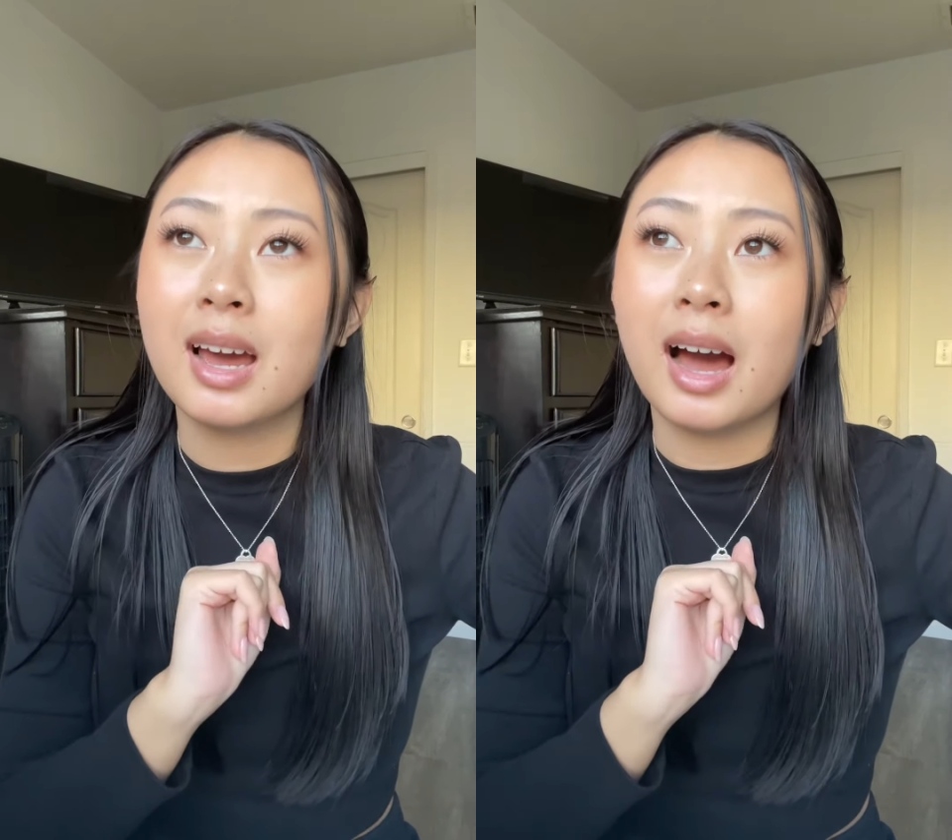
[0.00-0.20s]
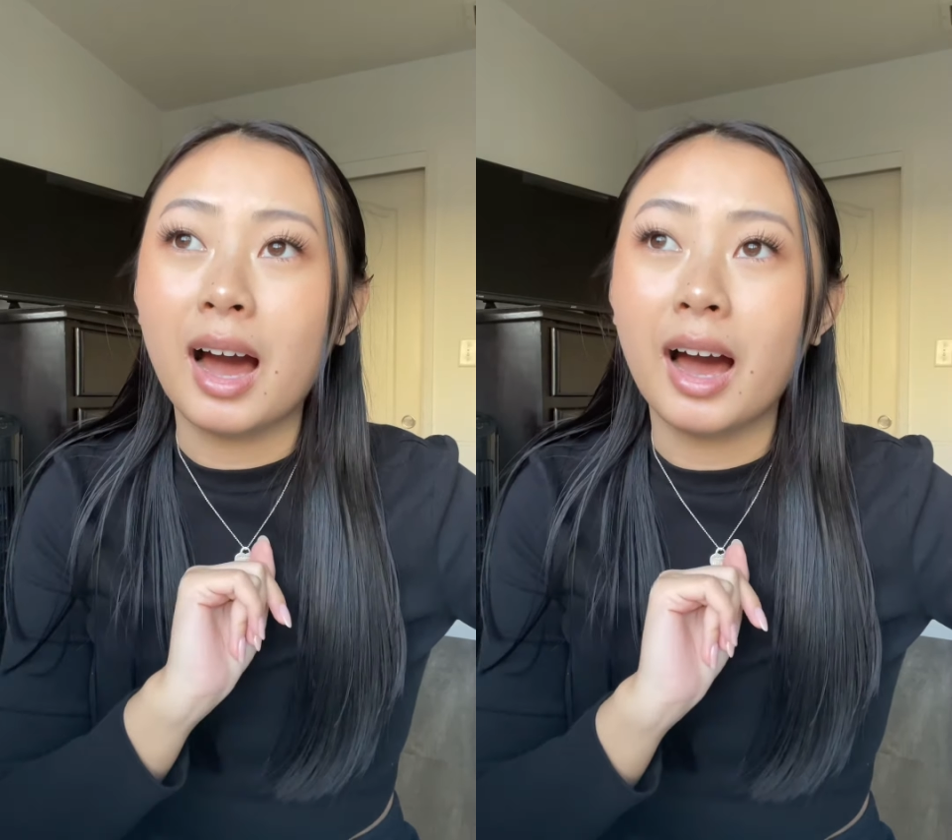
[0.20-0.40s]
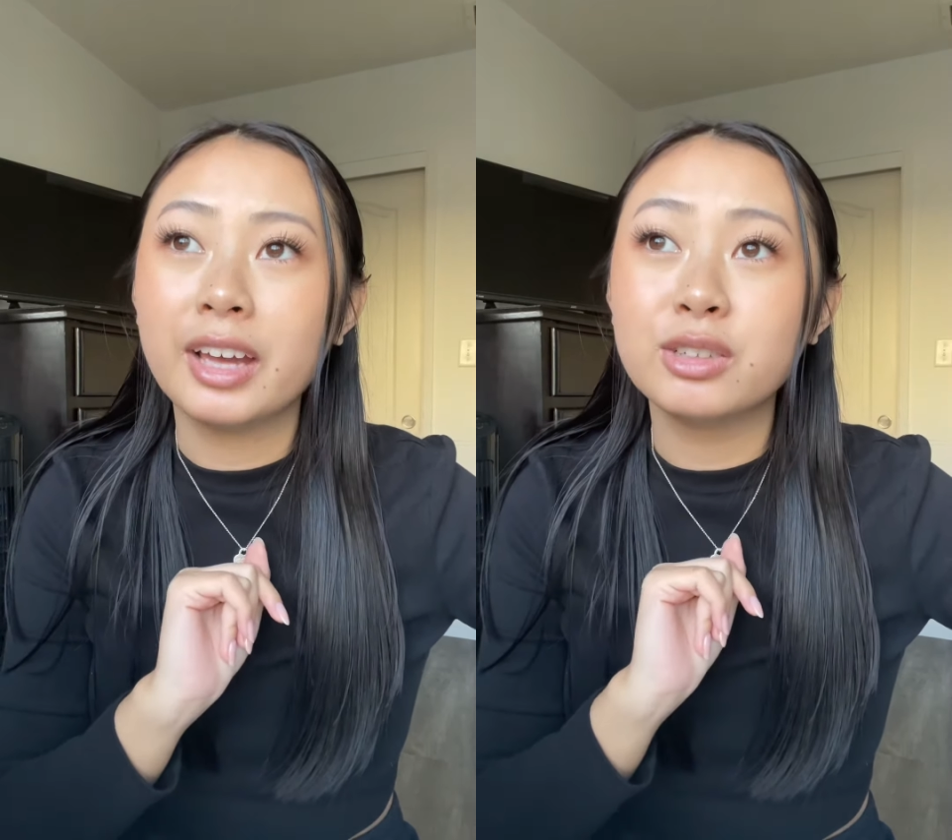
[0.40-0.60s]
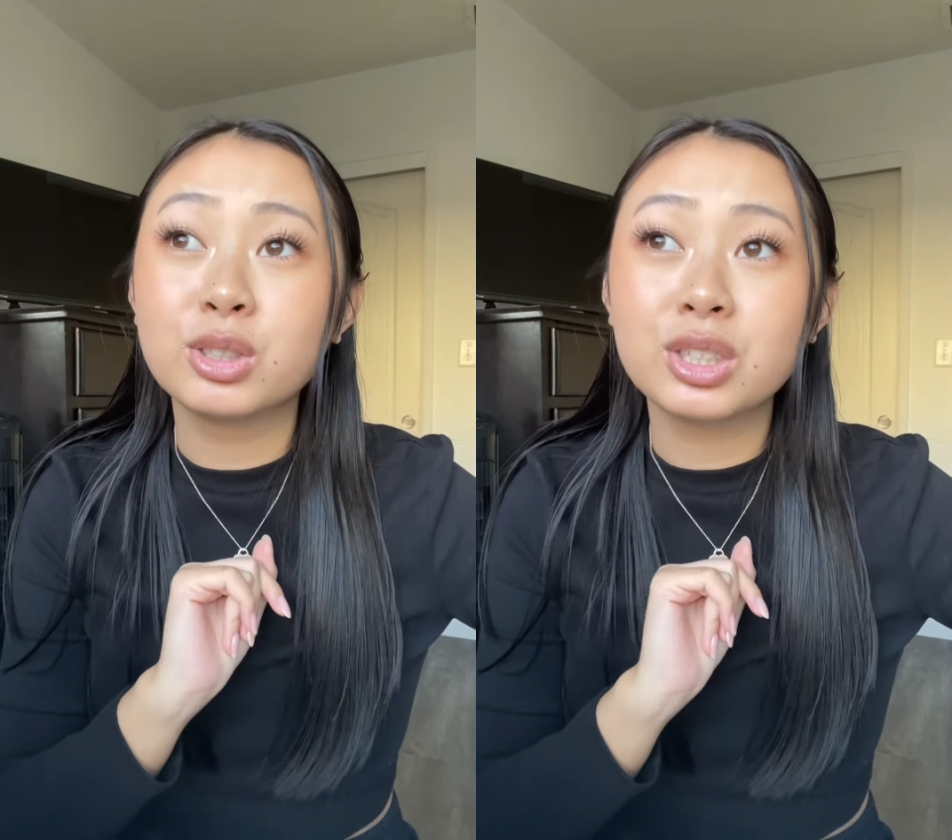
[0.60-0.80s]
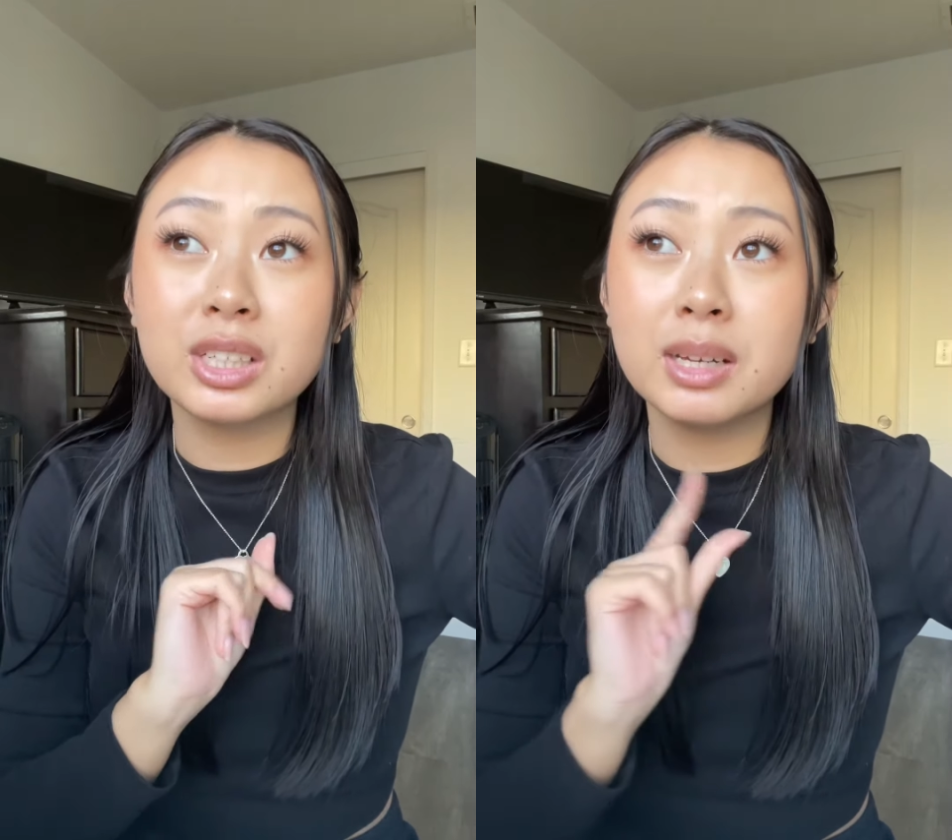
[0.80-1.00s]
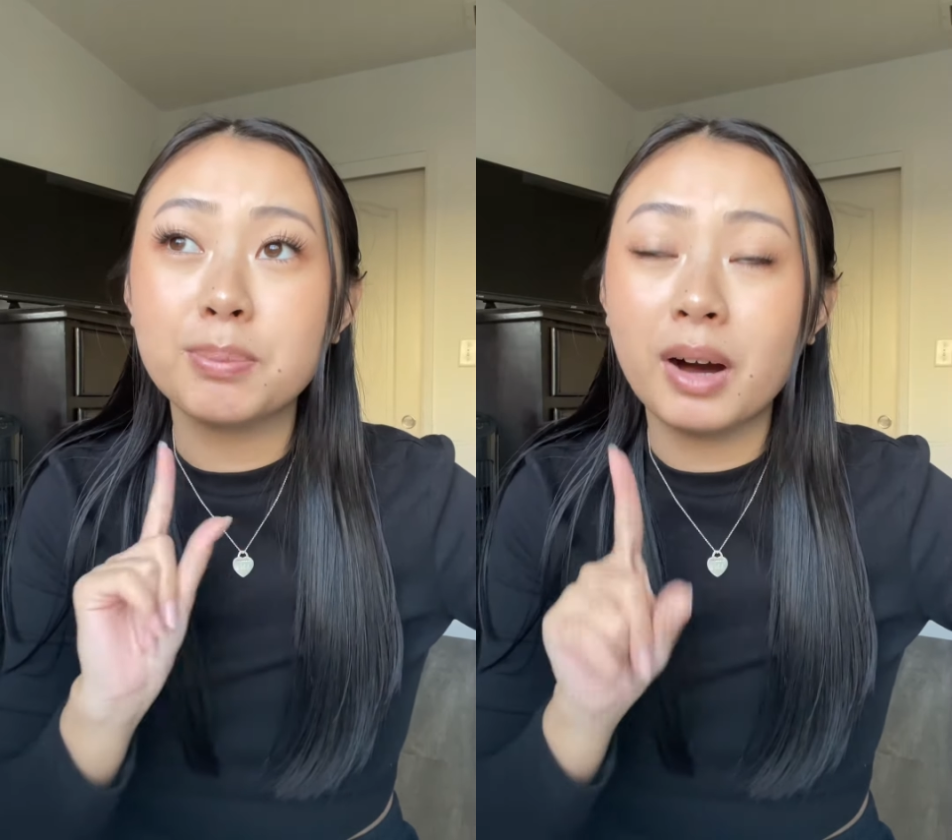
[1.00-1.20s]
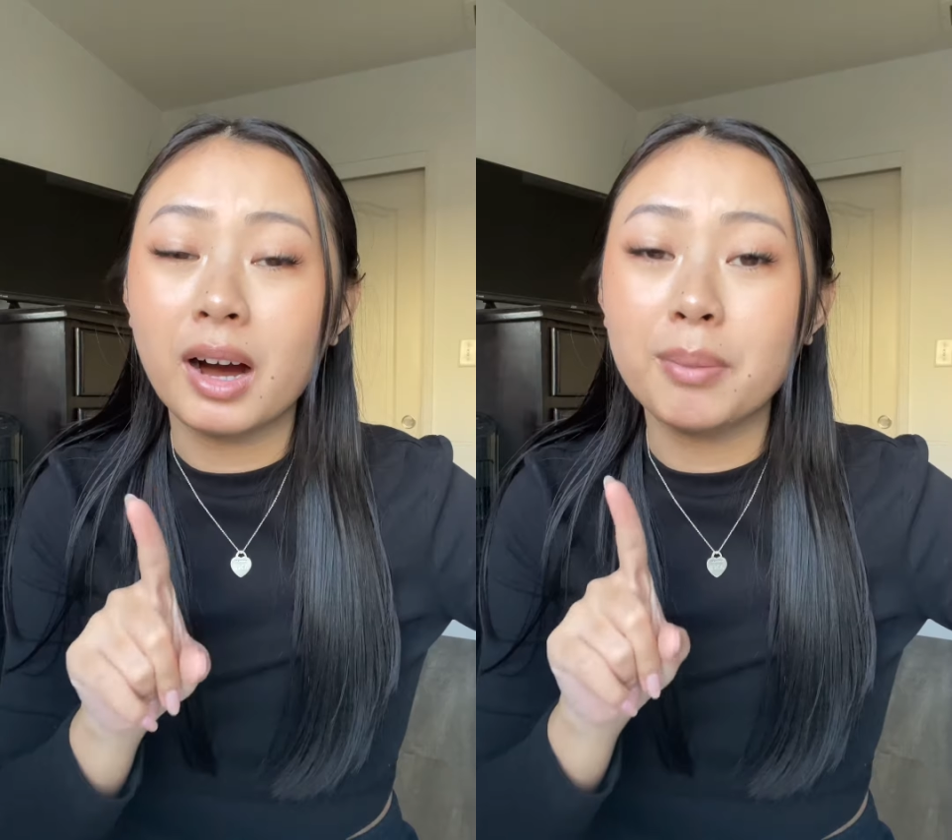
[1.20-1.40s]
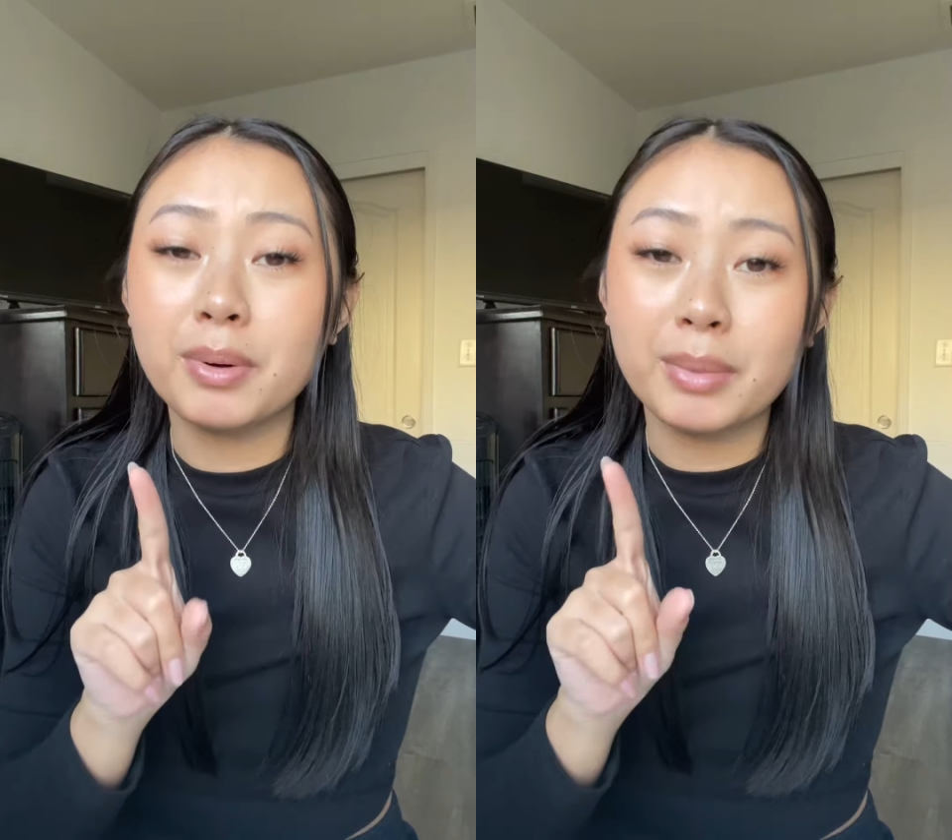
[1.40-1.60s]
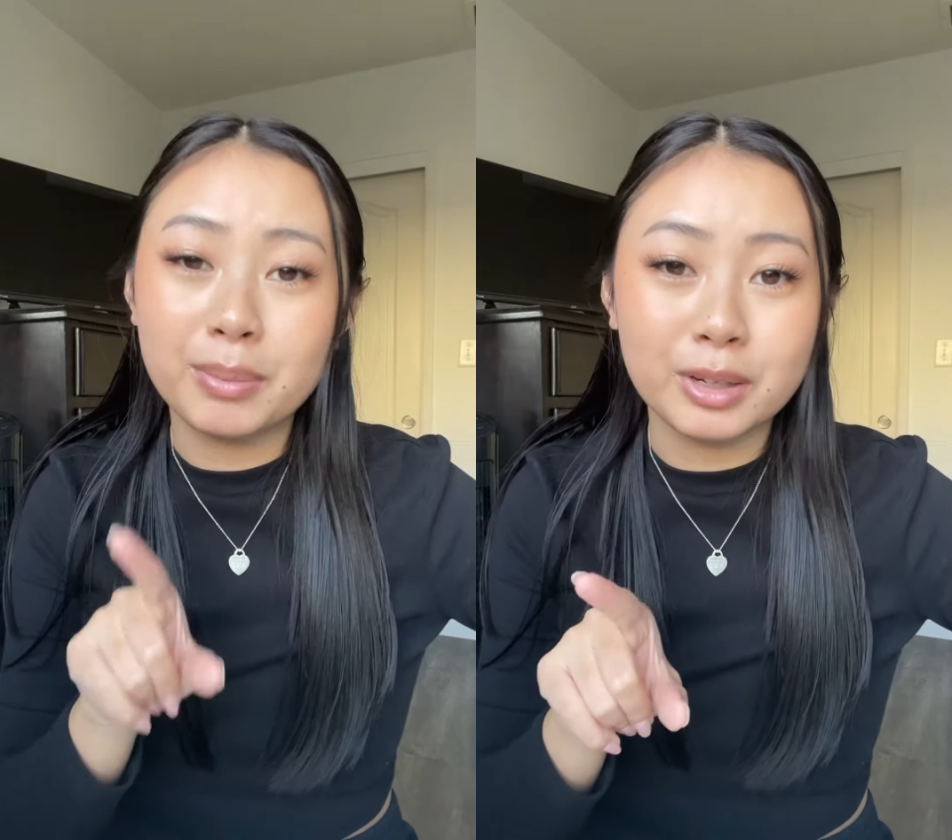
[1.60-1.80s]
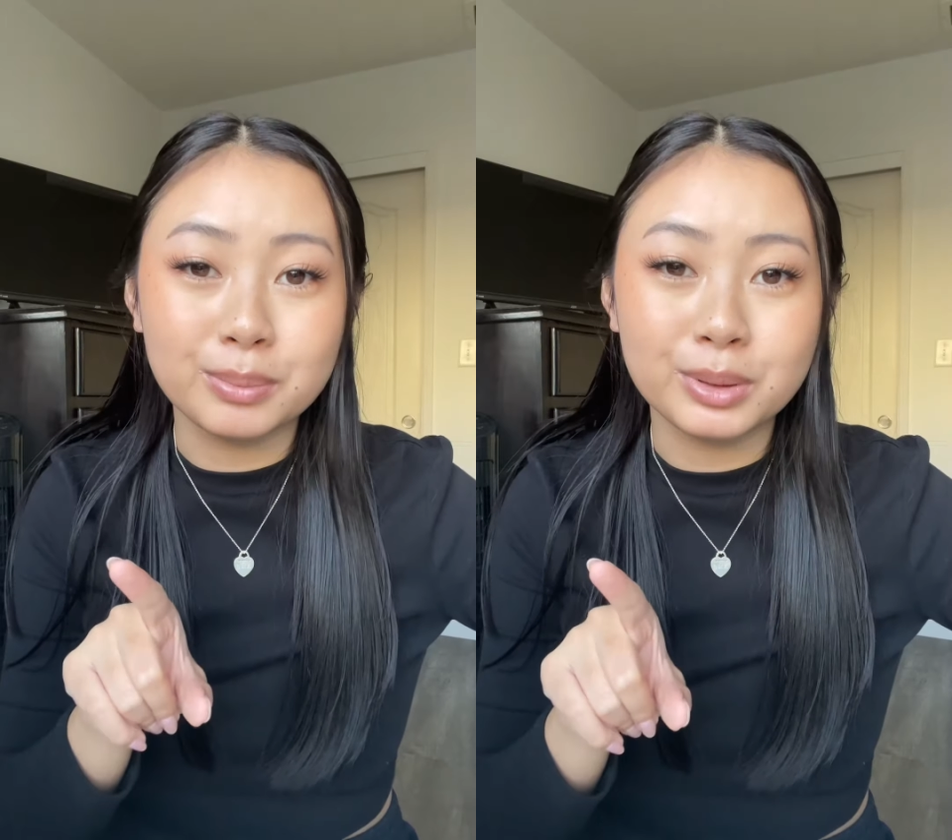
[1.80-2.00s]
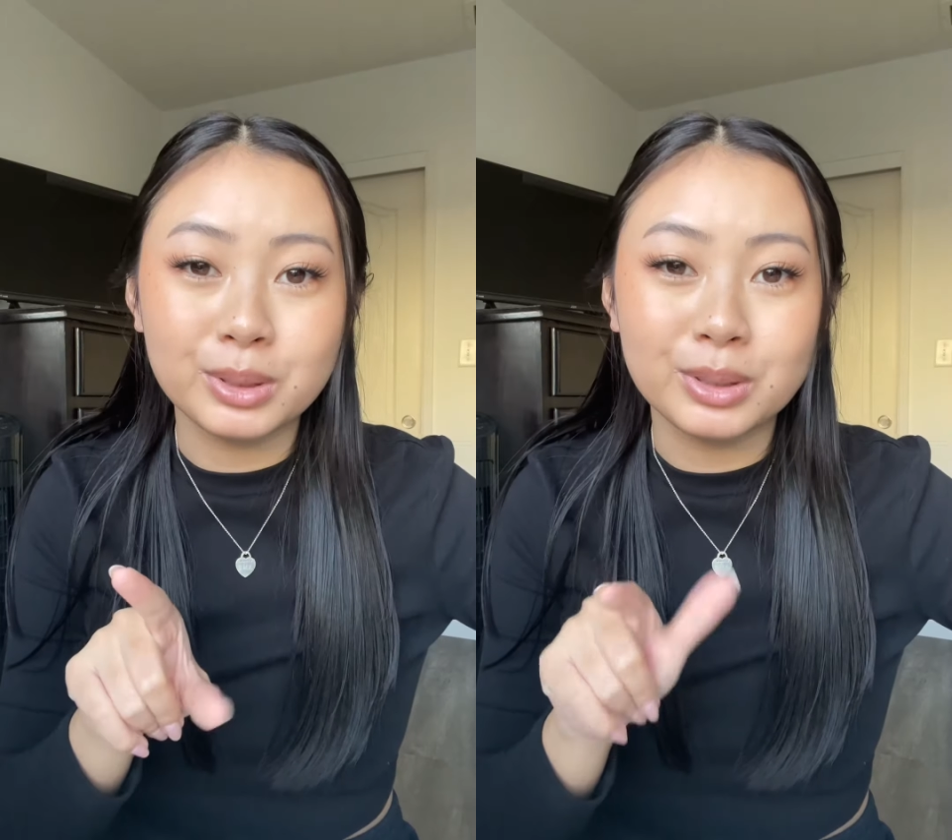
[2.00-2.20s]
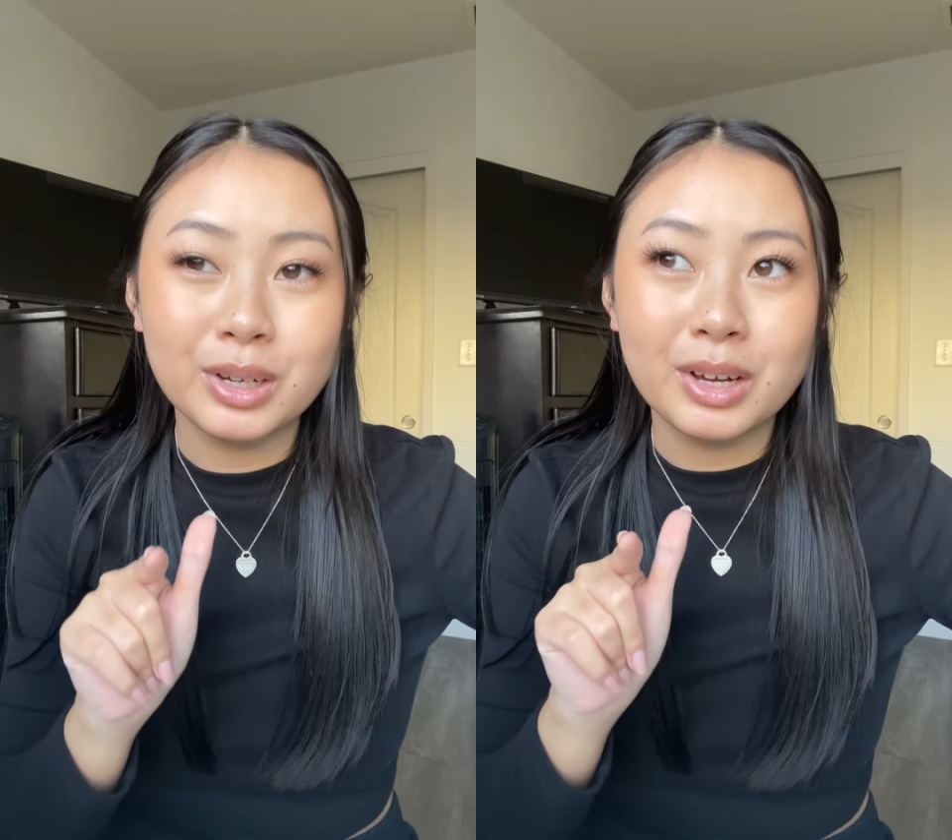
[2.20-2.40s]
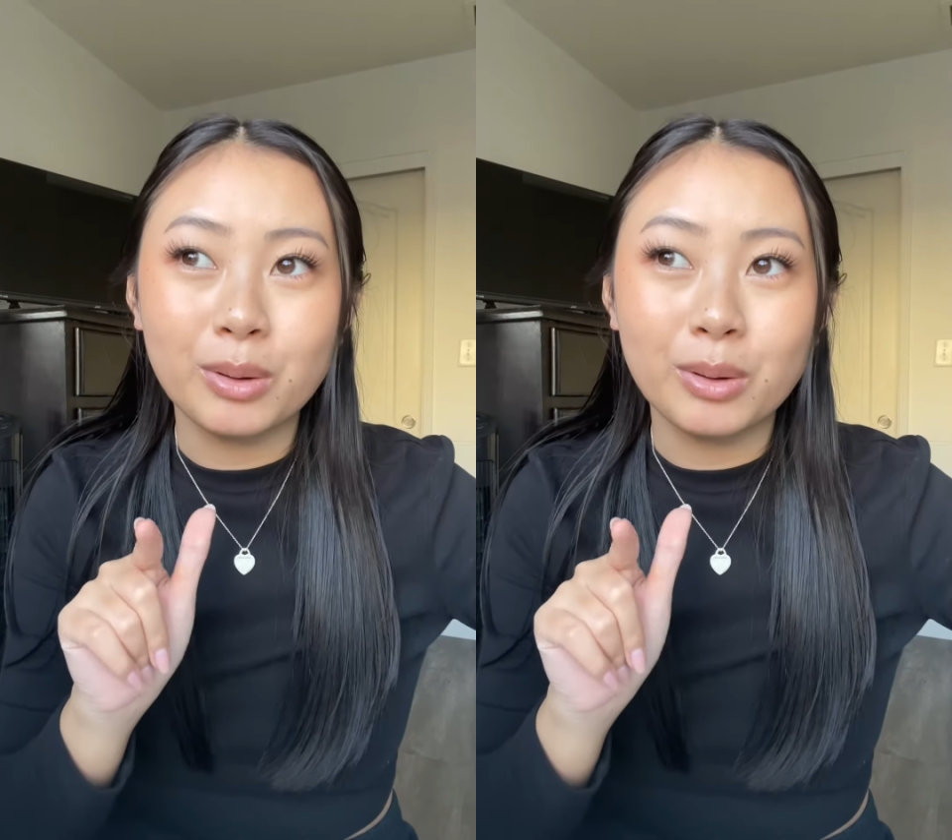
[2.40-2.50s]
I usually pop my pimple